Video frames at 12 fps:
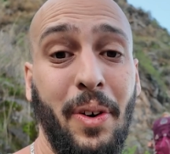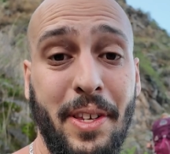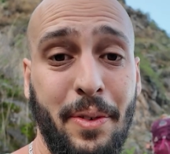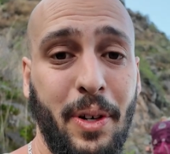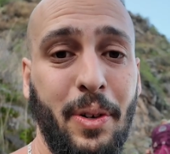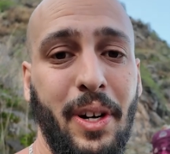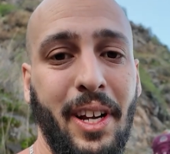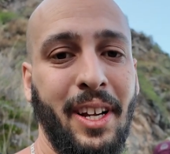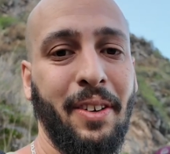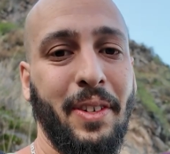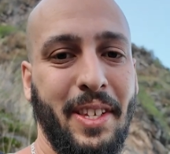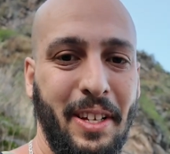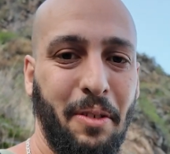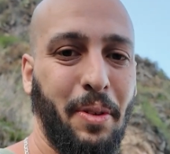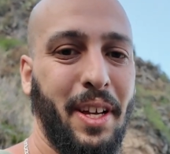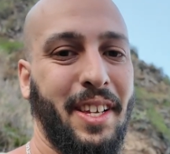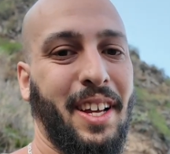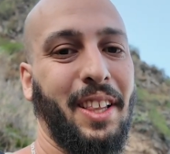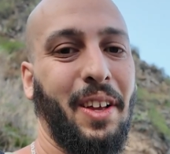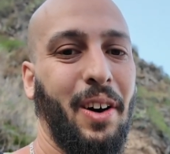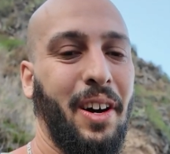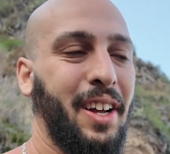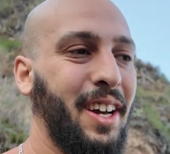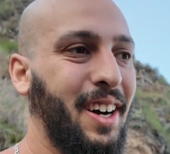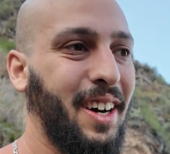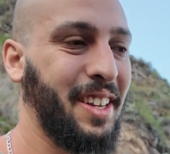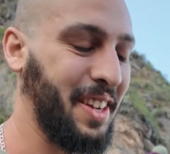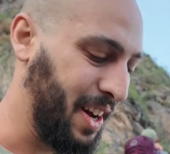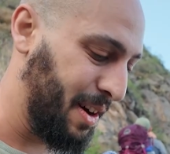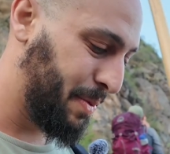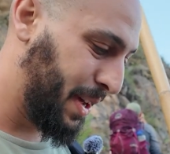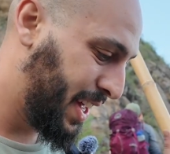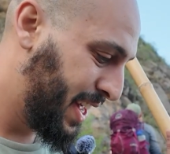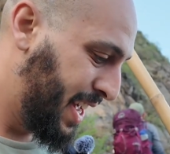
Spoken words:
I wasn't recording, was still placing a log on top